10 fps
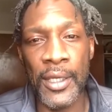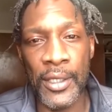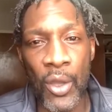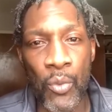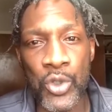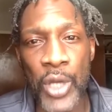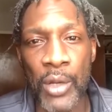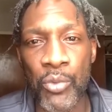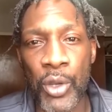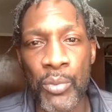And then we try to
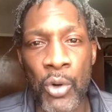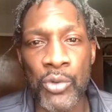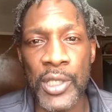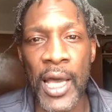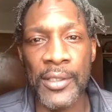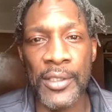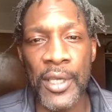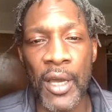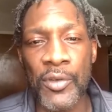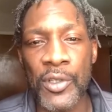bring both sides
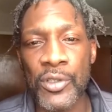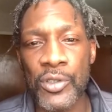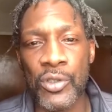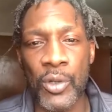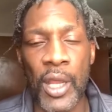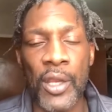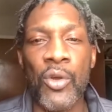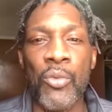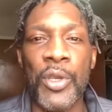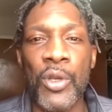together so that it
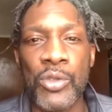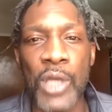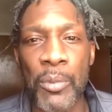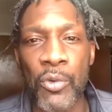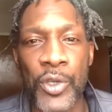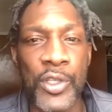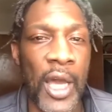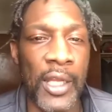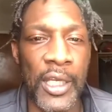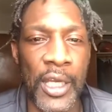don't be no type of
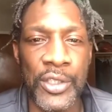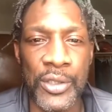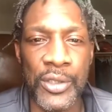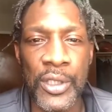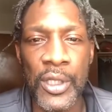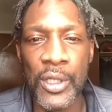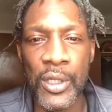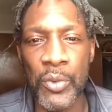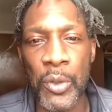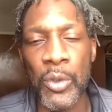retaliations
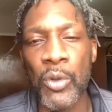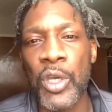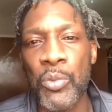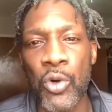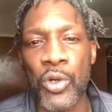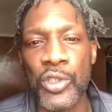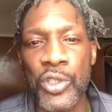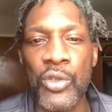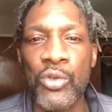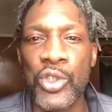and people don't keep on
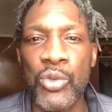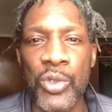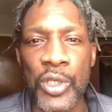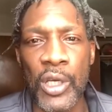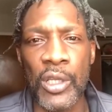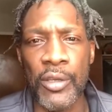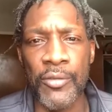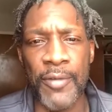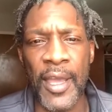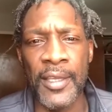continue shooting and killing
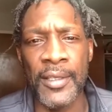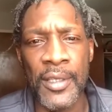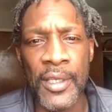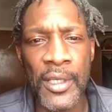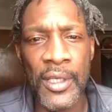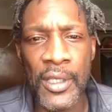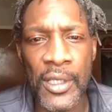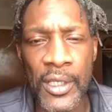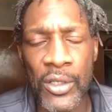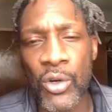and fighting
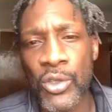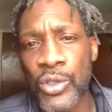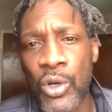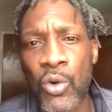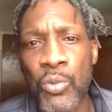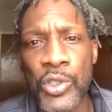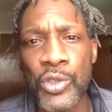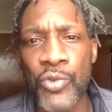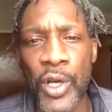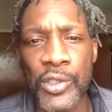and causing a whole bunch
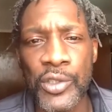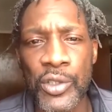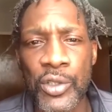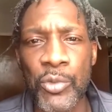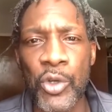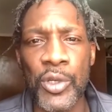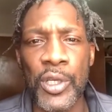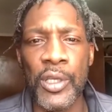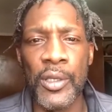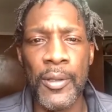of ruckus in the community.